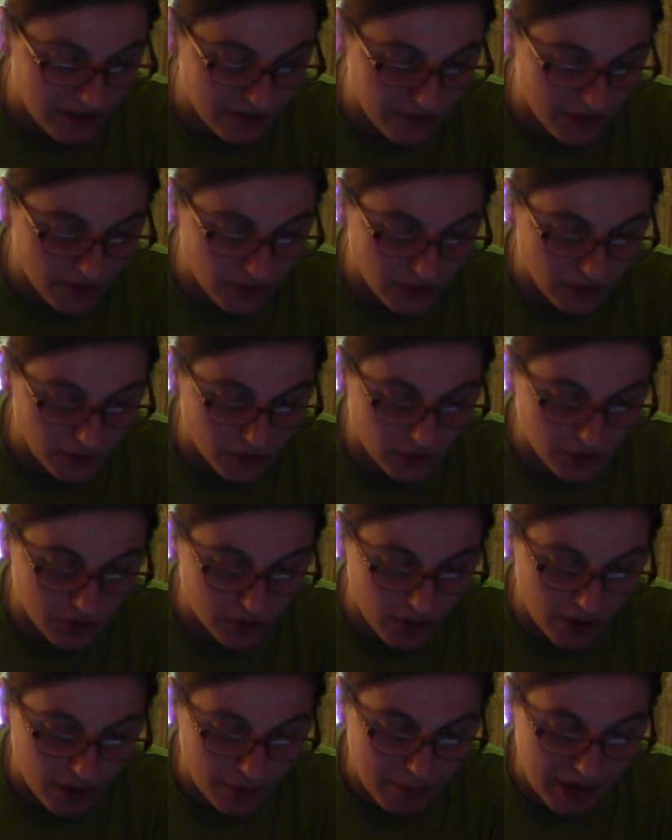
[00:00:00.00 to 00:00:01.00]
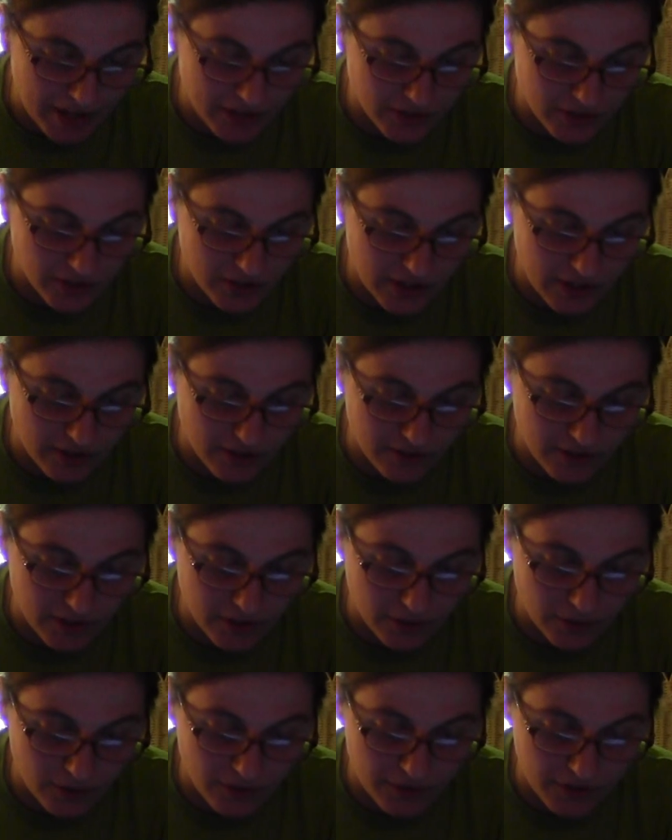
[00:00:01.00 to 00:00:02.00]
If you do, destroy all monsters on your
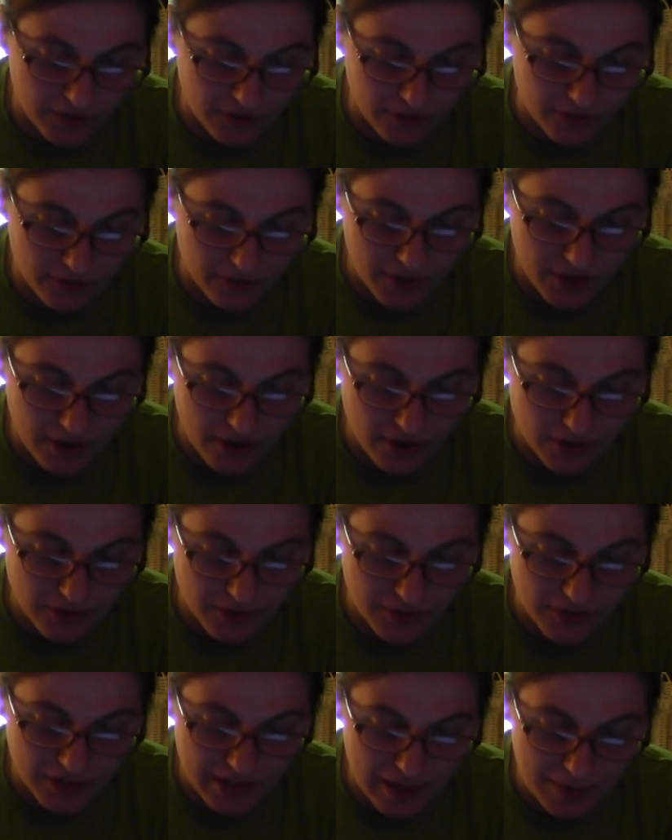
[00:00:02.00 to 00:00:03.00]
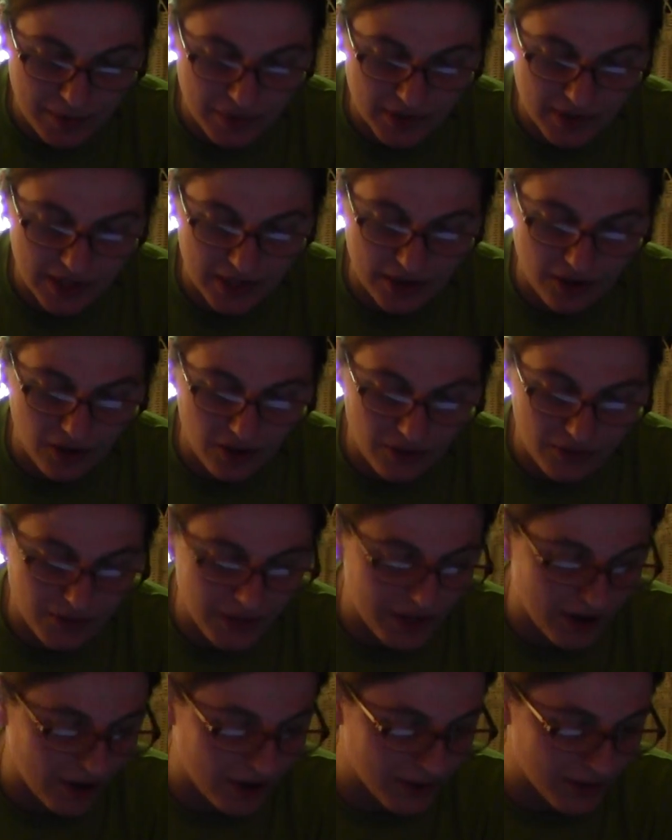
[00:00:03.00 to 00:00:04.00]
field, reveal 3 cards from the top of your deck, call
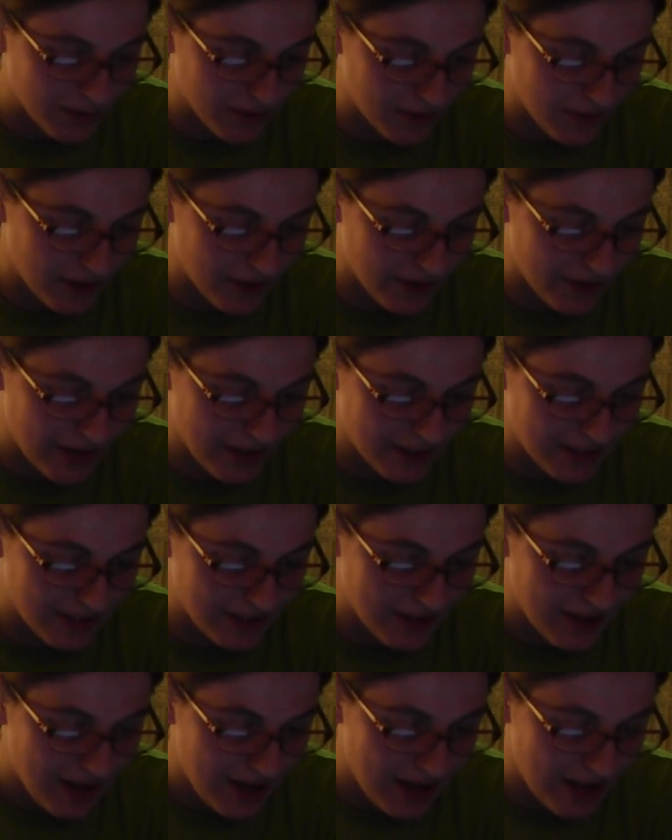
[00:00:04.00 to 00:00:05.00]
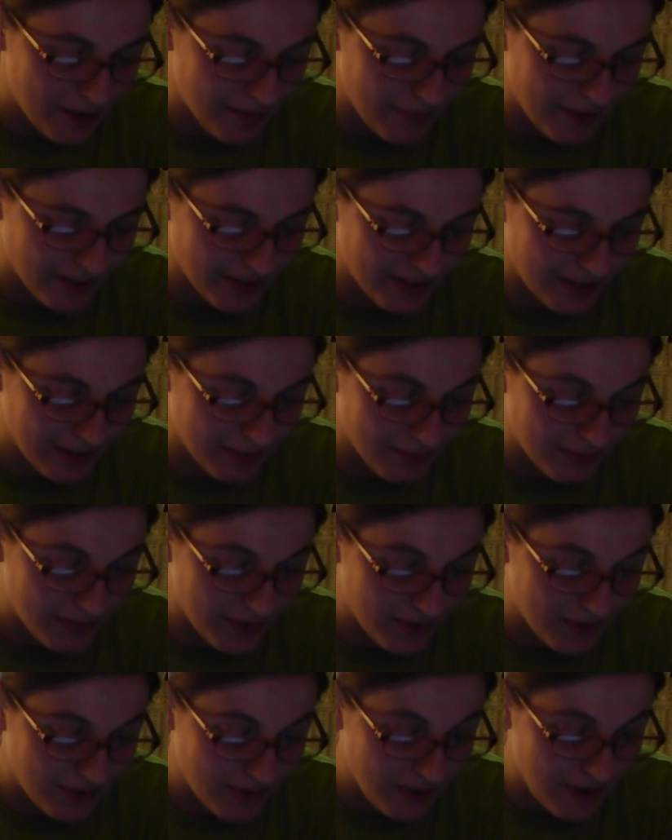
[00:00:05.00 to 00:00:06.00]
3 cards with Thunder Knights among them
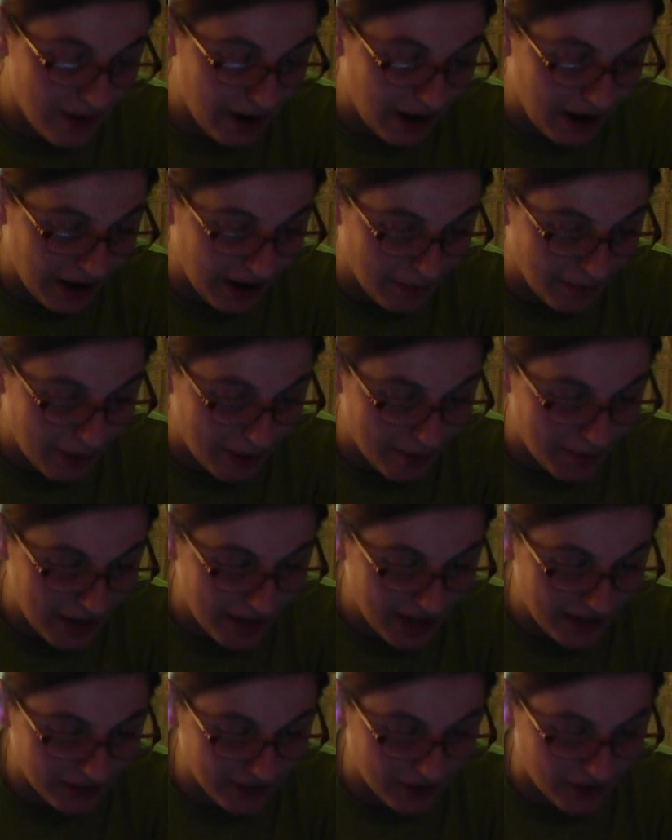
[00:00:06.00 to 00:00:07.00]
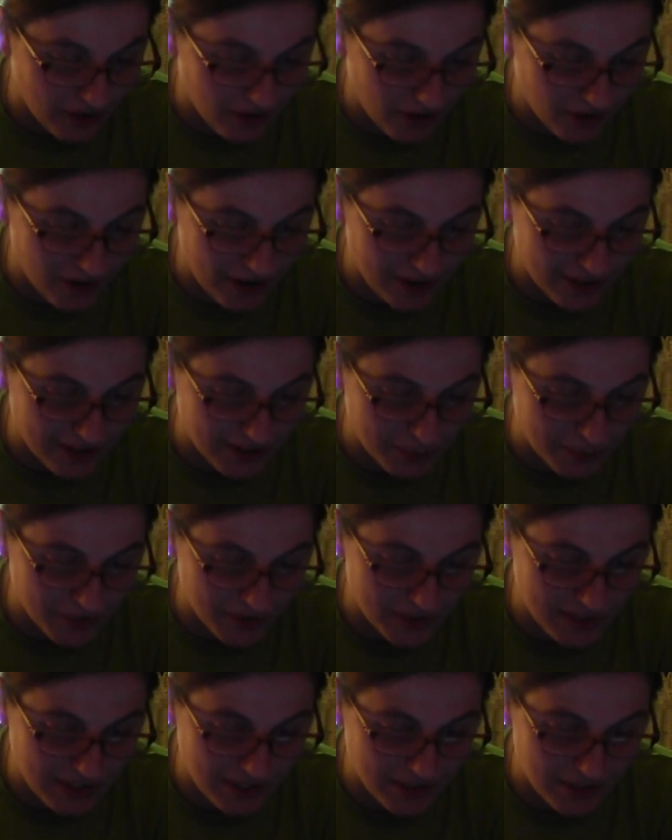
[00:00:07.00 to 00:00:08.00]
by paying their call cost, and
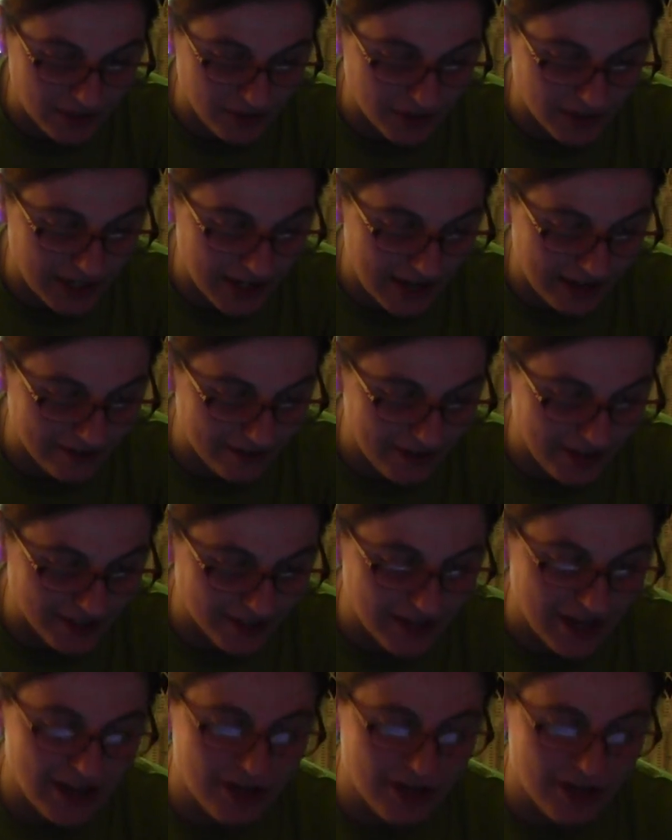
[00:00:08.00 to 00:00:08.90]
proceed to your attack phase.